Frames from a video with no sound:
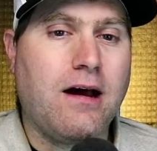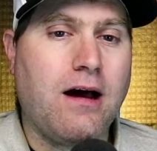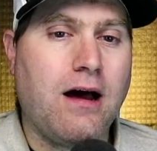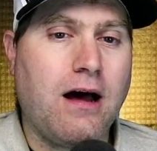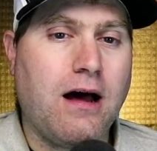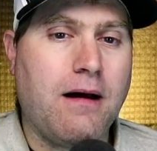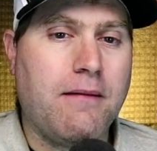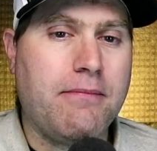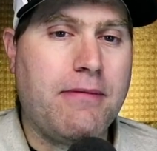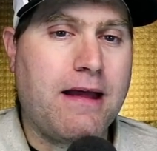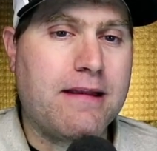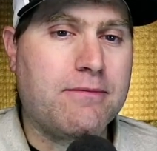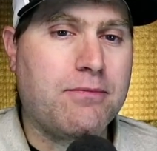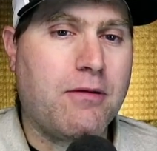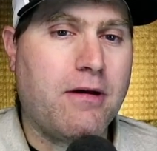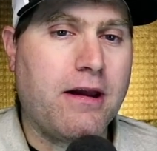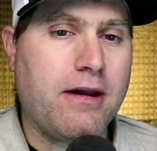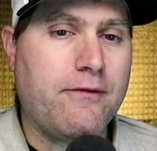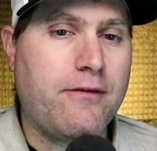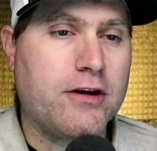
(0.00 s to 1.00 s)
Um, that's
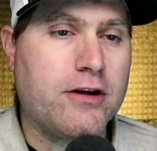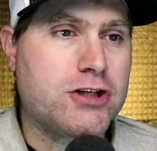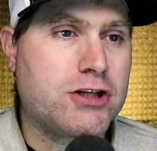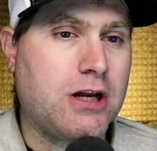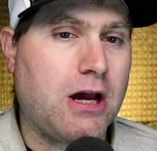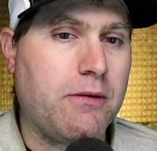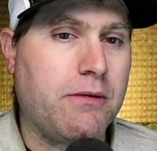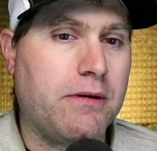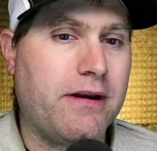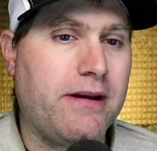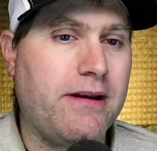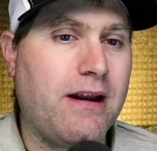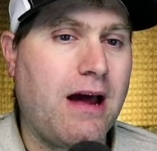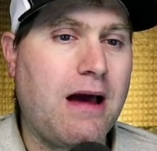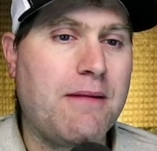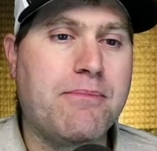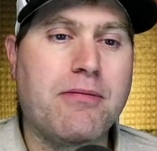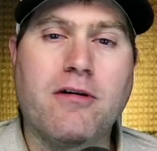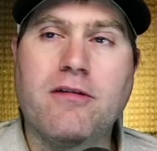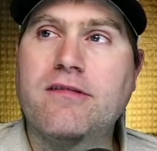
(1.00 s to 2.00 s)
probably a function I would
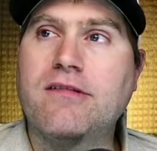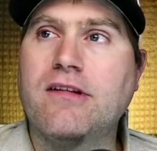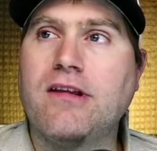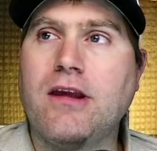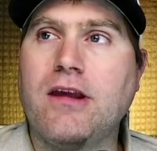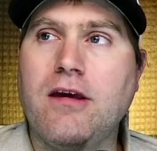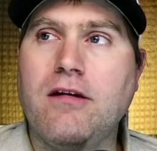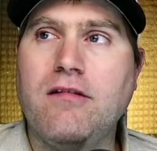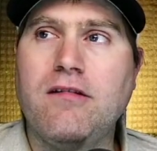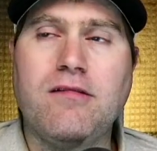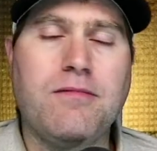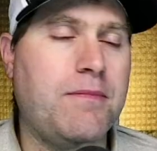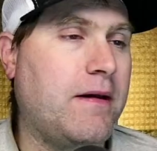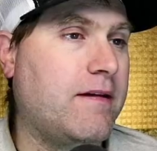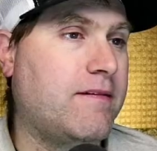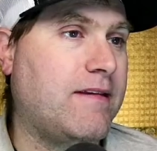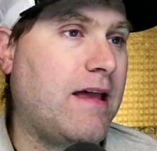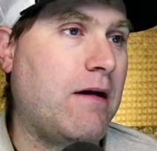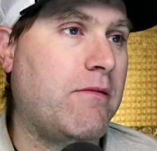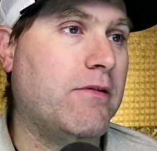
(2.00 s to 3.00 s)
not personally use
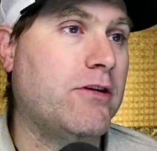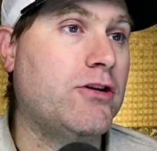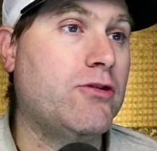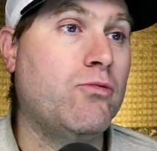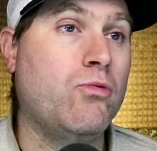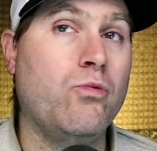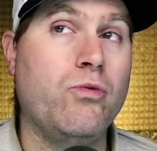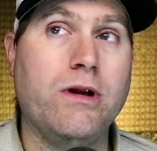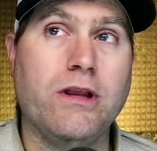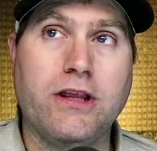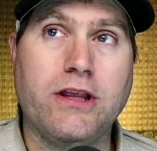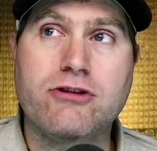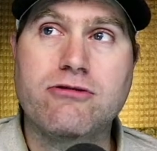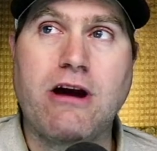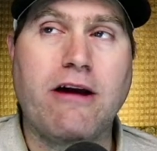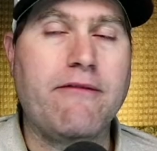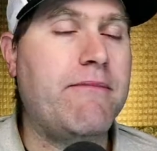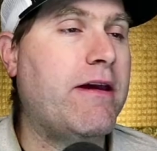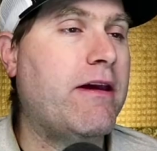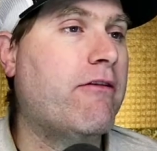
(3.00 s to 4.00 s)
because that would really
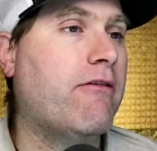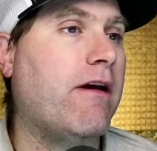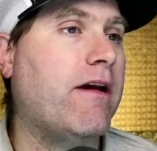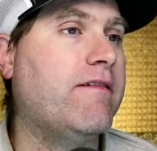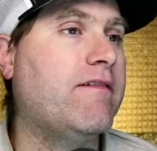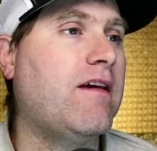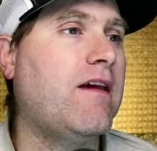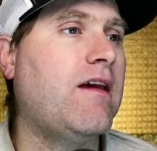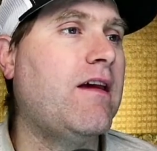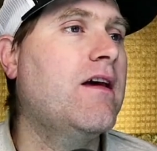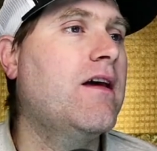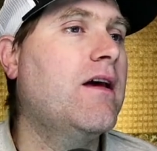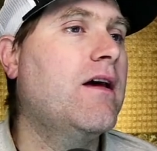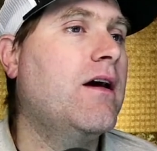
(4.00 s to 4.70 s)
drive me crazy.